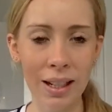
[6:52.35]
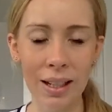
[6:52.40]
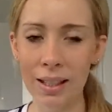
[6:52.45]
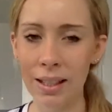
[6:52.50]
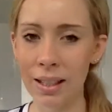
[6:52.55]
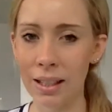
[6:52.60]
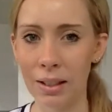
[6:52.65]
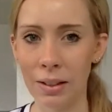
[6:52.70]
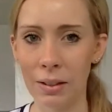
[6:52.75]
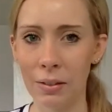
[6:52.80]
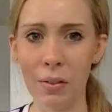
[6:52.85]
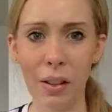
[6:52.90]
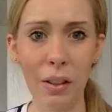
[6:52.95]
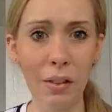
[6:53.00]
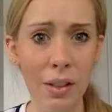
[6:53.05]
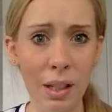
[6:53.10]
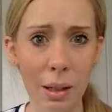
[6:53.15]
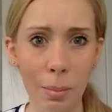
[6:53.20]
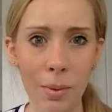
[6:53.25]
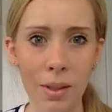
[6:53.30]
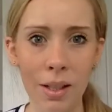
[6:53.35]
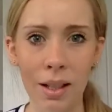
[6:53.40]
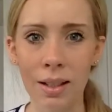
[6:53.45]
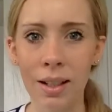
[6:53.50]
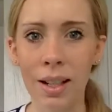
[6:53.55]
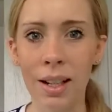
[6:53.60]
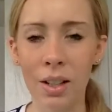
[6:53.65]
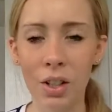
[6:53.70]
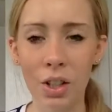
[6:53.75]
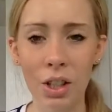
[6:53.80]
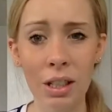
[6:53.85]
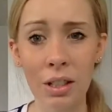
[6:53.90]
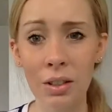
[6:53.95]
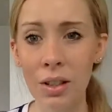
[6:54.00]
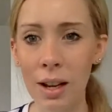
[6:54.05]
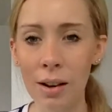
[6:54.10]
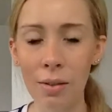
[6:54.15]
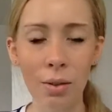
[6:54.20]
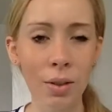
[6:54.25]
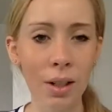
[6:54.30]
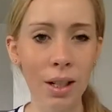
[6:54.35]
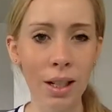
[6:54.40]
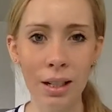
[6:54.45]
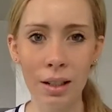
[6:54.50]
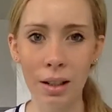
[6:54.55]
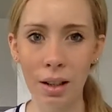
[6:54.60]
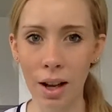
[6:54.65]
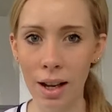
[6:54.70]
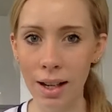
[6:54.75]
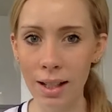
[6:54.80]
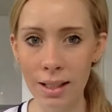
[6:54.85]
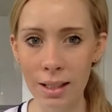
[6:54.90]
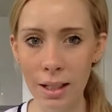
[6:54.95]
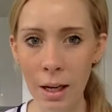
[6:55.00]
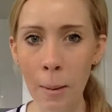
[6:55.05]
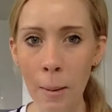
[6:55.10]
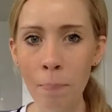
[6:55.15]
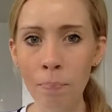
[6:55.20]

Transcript: Is it at 50%? And actually you never realize